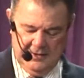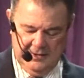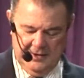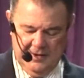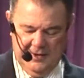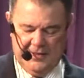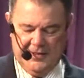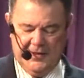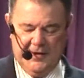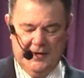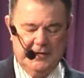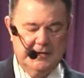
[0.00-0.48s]

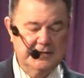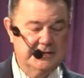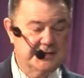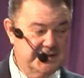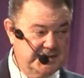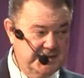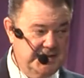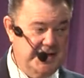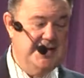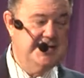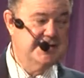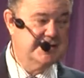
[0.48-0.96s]
the third
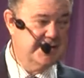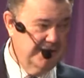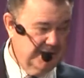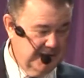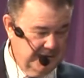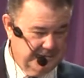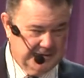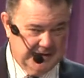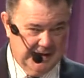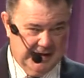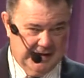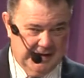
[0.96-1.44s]
season
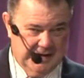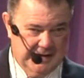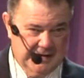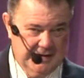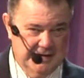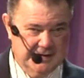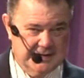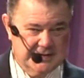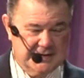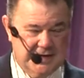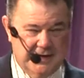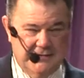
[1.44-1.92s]
of God,
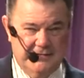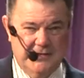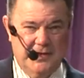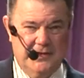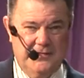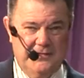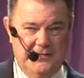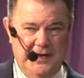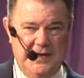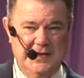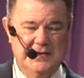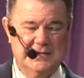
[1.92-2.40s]
the
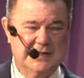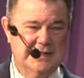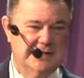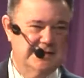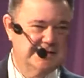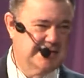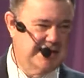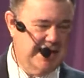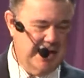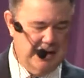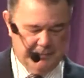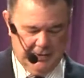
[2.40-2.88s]
seventh feast
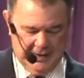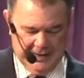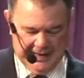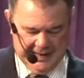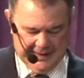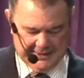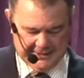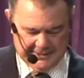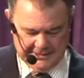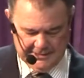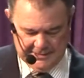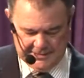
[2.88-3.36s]
in
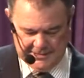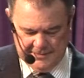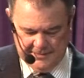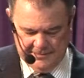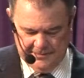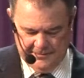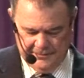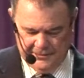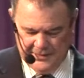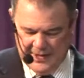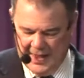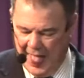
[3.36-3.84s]
tabernacles.